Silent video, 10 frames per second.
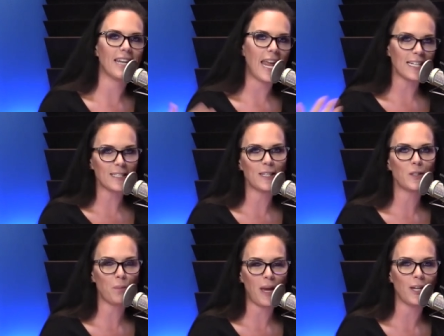in
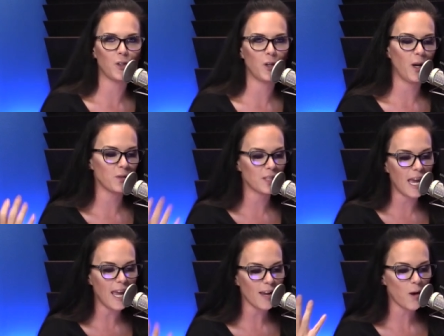anticipation of
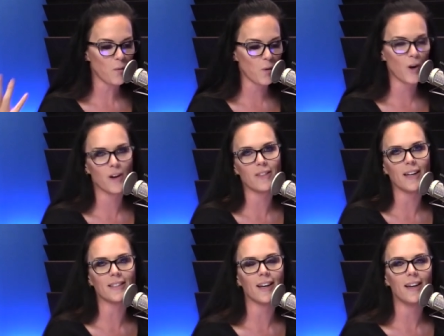saying a word
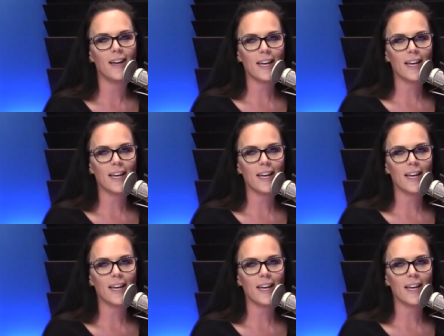that uh,